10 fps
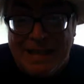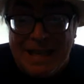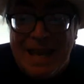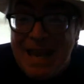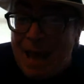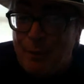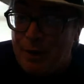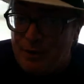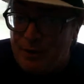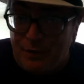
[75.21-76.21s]
in a
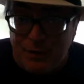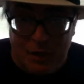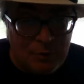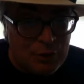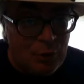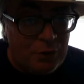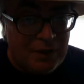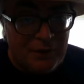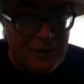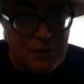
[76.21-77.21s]
labyrinth of some
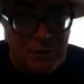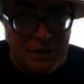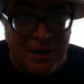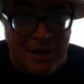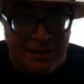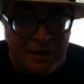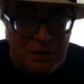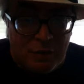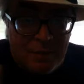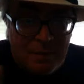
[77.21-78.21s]
sort, and this was like
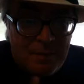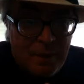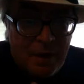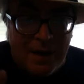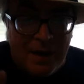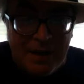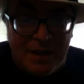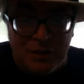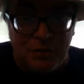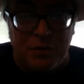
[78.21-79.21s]
that, sort of a mirror
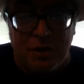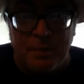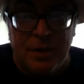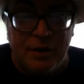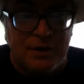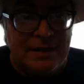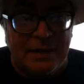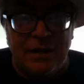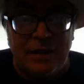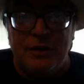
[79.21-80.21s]
maze, there's a lot of mirrors in
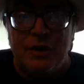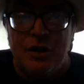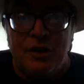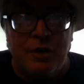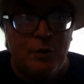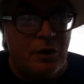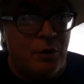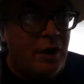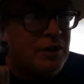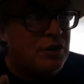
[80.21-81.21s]
here, and you weren't
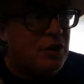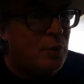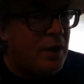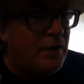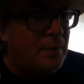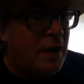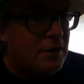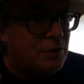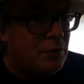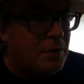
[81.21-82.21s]
quite sure where the
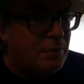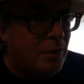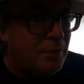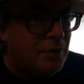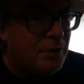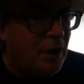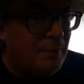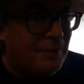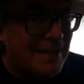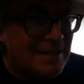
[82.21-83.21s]
Minotaur would be popping up
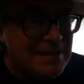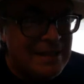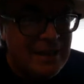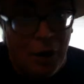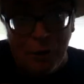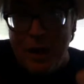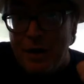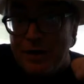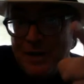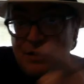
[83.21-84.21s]
next. Oh,
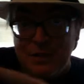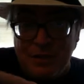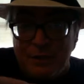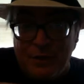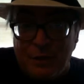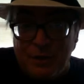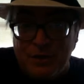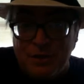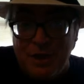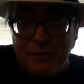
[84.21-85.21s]
there he is, he's over there, we're
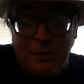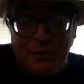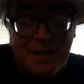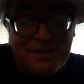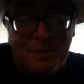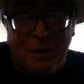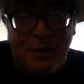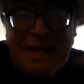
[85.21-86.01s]
safe, no, that's a mirror,